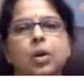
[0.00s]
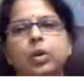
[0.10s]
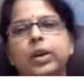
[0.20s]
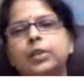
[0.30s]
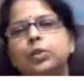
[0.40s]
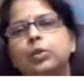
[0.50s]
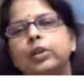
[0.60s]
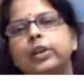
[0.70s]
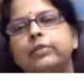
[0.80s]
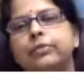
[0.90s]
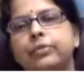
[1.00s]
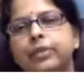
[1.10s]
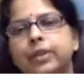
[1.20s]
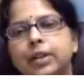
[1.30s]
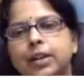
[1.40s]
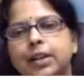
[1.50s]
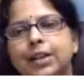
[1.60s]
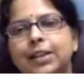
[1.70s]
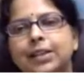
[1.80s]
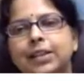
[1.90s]
Okay, so if
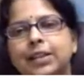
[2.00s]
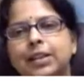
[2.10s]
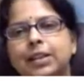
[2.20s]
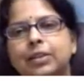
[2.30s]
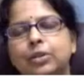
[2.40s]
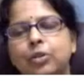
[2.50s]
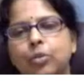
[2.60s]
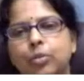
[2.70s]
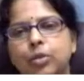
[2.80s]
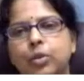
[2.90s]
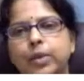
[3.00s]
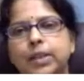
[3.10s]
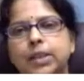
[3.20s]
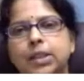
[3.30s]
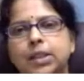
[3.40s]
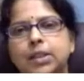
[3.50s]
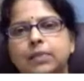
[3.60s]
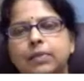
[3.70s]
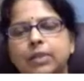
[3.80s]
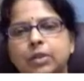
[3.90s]
there are no more
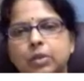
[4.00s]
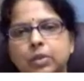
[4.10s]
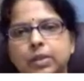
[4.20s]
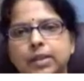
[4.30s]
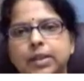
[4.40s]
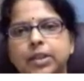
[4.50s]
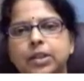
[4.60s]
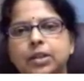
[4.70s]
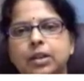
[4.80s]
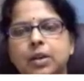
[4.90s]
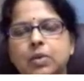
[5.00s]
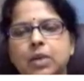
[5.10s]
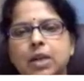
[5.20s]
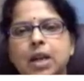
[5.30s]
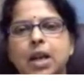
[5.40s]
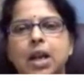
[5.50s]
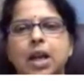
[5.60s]
questions, we will close the session now,